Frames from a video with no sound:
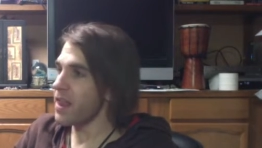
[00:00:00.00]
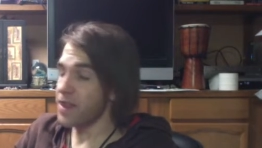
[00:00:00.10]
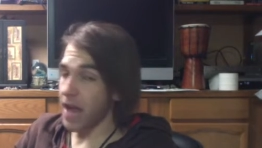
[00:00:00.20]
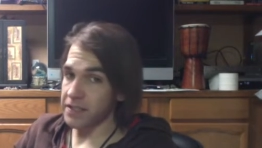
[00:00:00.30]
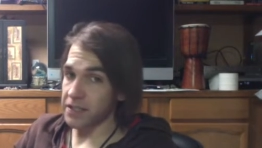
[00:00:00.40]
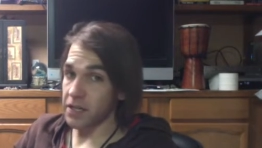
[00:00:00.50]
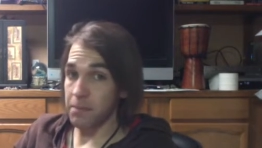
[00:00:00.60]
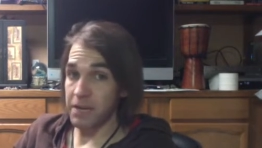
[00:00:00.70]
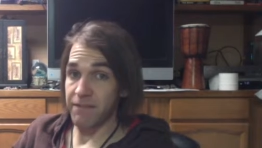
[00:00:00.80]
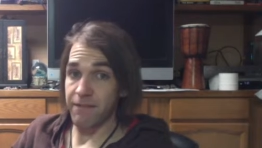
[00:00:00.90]
that's going to
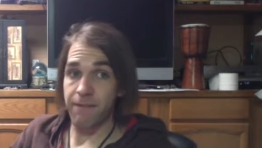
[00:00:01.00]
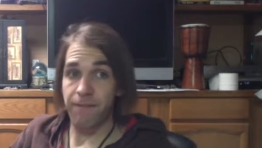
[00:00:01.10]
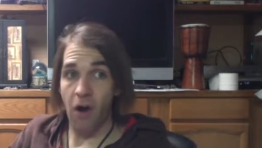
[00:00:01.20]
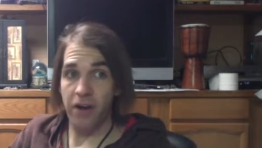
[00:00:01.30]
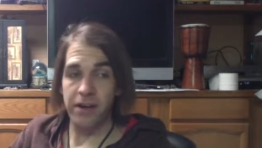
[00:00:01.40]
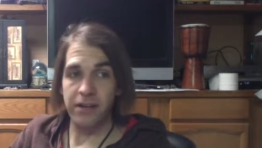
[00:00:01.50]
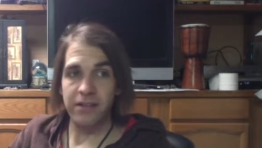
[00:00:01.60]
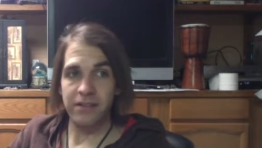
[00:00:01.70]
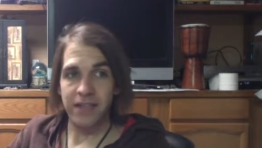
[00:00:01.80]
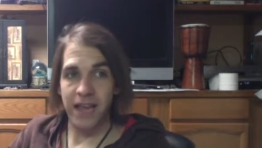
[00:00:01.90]
be fun
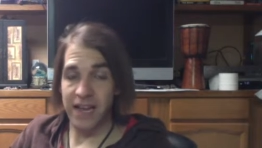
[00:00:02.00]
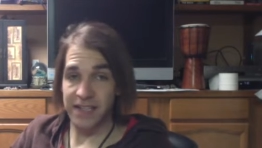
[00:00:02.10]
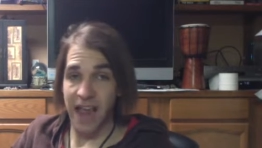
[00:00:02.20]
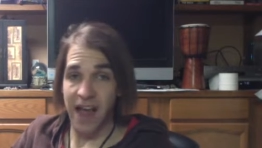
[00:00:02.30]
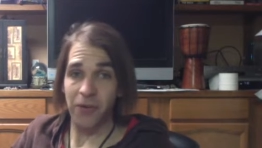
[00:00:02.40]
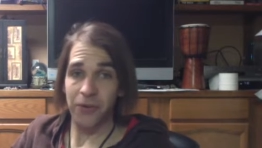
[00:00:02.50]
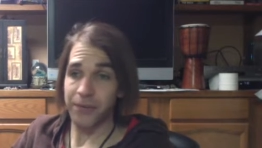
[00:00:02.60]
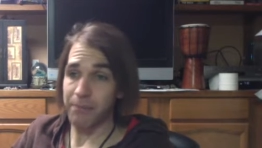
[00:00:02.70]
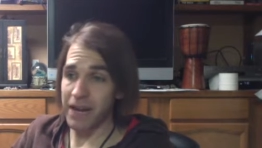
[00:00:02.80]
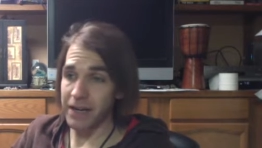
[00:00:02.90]
as hell to
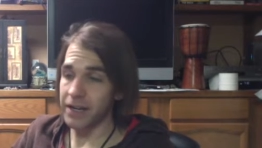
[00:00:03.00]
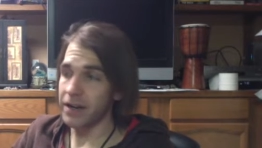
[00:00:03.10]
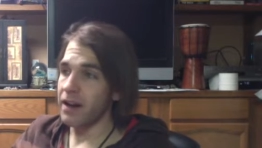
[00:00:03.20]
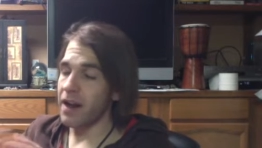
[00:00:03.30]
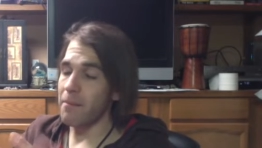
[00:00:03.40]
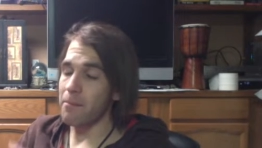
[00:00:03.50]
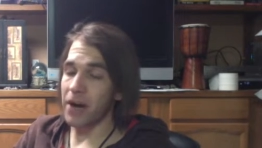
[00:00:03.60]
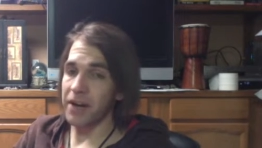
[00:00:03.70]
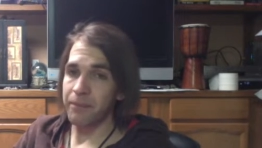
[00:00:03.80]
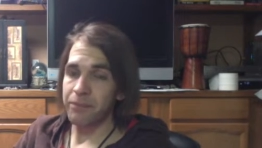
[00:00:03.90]
make.
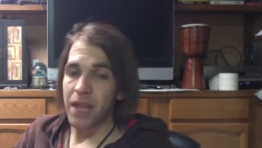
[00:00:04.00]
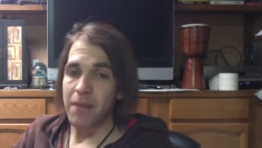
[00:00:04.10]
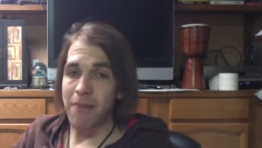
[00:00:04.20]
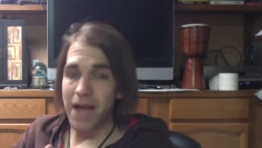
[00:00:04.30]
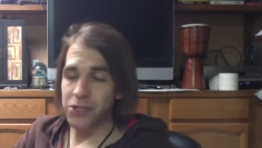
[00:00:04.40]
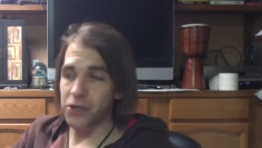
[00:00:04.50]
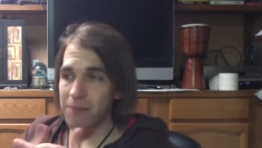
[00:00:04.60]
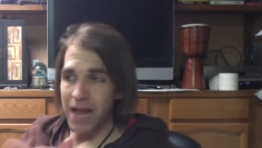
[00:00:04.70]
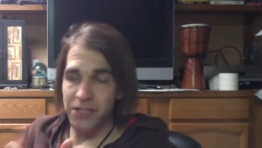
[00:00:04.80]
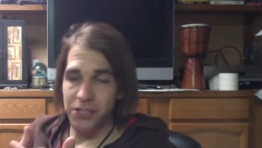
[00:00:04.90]
But magical
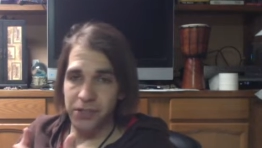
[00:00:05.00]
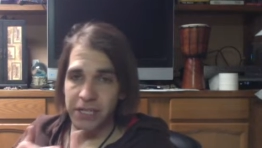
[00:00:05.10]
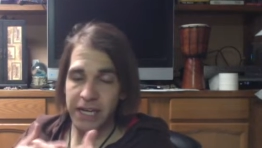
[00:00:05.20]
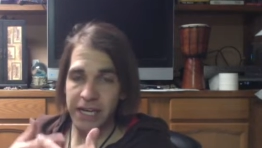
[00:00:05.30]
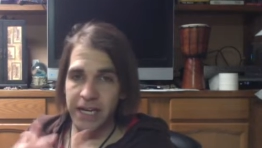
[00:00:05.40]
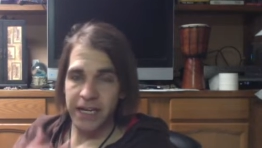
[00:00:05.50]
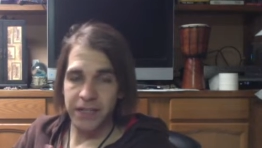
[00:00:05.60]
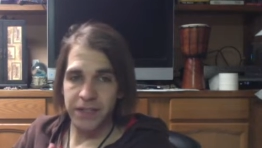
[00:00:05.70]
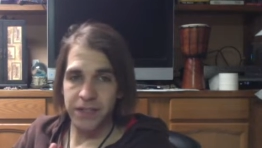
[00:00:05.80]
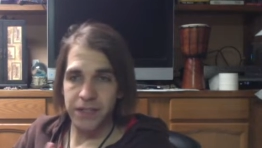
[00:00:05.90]
mastery
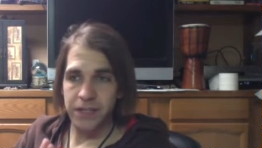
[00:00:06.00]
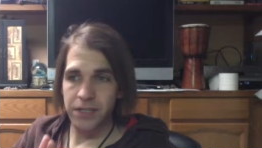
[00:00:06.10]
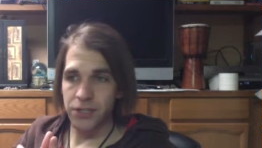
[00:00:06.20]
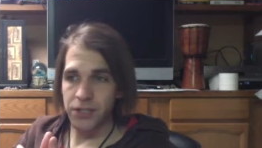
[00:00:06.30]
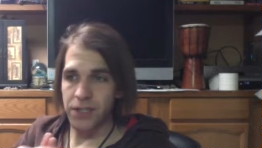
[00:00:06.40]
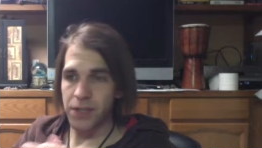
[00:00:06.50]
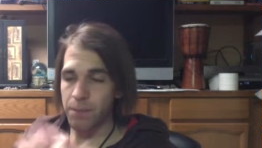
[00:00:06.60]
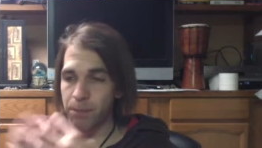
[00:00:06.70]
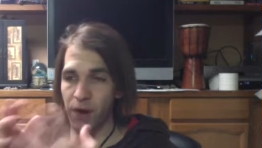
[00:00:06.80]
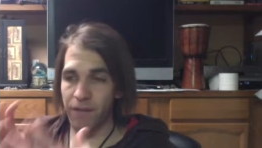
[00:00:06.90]
is just the
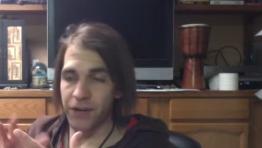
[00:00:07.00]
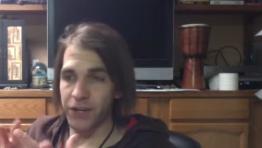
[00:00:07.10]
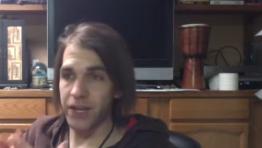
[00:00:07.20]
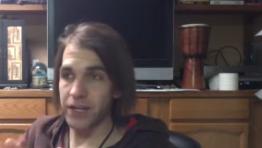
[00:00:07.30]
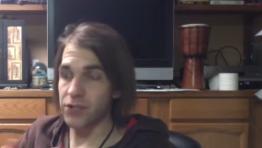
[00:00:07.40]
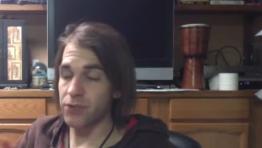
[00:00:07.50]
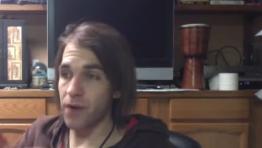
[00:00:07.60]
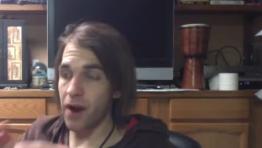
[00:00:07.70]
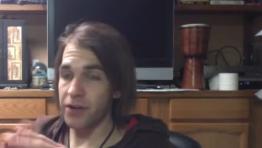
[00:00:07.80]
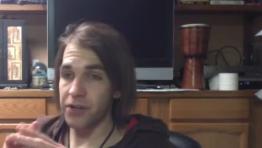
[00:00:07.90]
perfect thing to
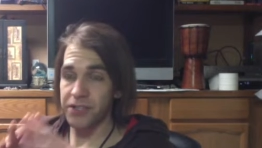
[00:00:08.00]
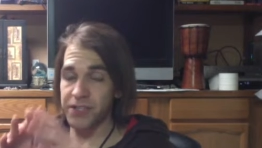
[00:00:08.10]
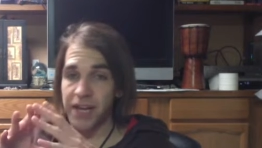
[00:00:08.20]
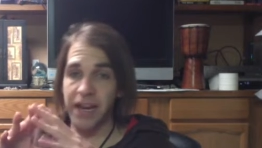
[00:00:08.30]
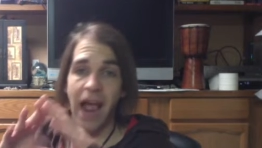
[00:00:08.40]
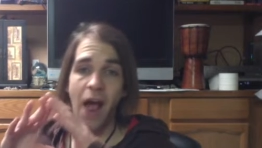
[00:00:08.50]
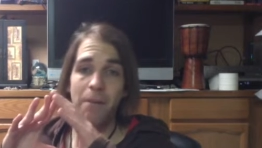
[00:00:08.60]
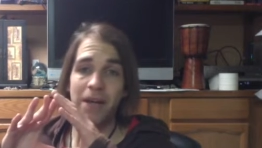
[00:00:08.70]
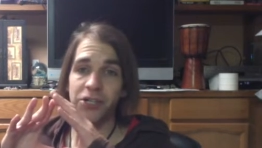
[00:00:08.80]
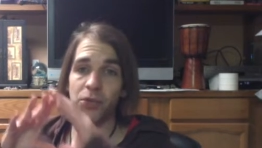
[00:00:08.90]
understanding how
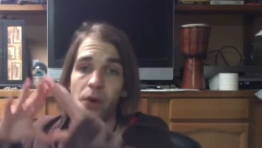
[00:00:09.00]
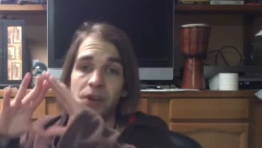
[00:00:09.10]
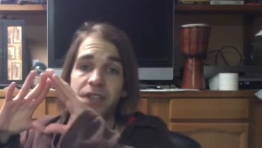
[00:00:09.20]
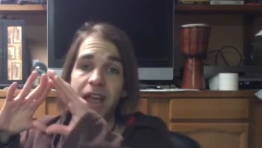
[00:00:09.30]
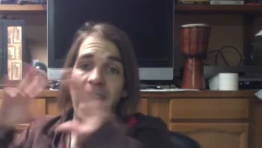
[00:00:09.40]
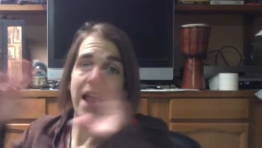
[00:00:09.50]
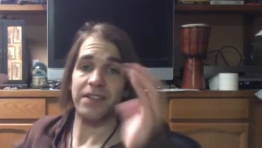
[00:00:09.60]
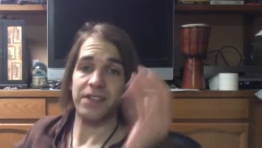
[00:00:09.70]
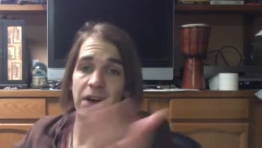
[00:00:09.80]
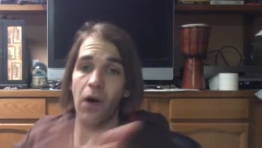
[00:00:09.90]
magic works
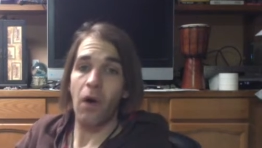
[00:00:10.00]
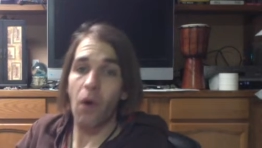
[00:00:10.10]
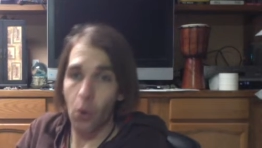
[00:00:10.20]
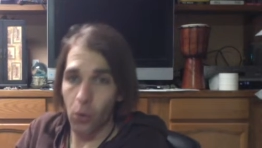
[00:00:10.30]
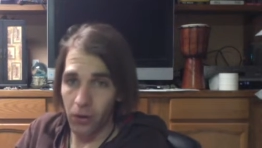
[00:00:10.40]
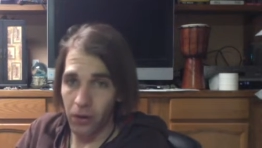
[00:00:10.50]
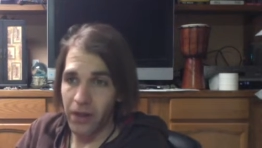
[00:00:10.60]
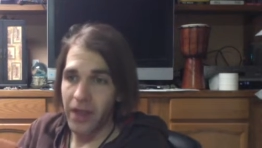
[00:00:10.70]
as a whole